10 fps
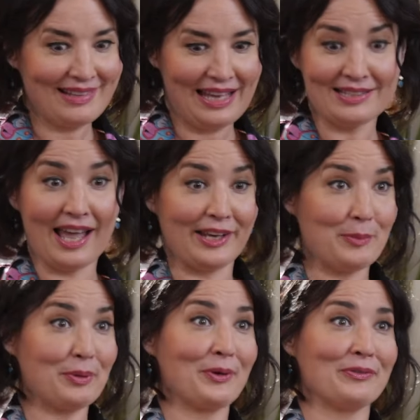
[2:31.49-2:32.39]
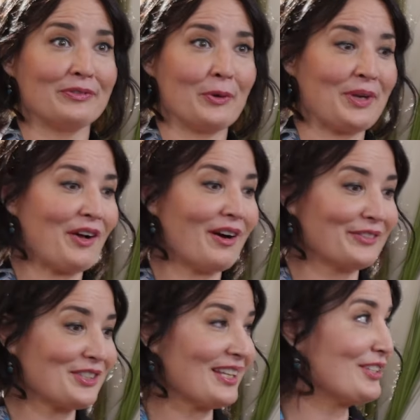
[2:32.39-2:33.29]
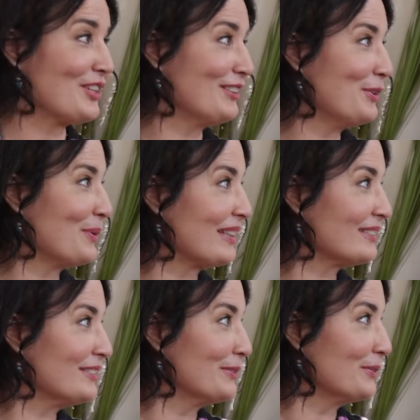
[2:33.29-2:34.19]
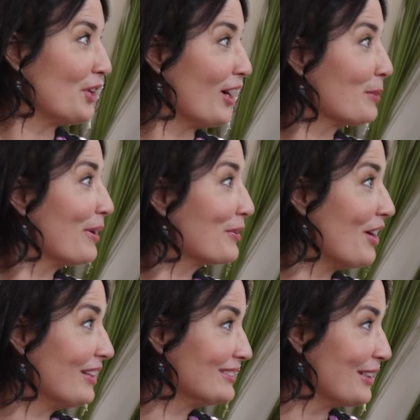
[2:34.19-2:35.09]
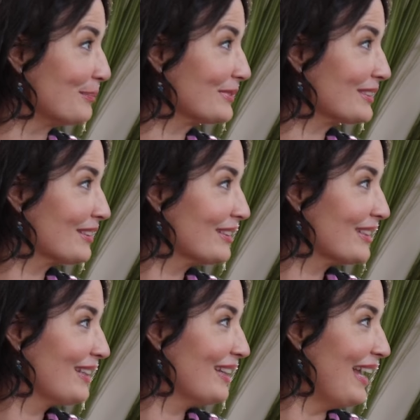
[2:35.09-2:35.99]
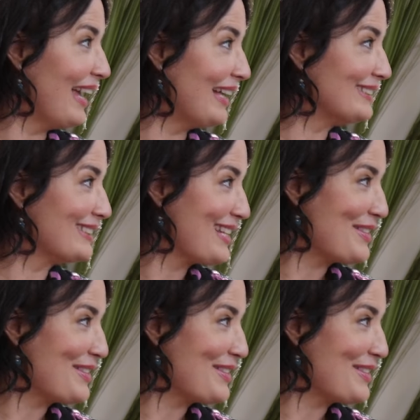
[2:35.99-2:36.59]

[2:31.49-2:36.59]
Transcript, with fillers: anxiety provoking conversation, you get to talk about condoms. And yes.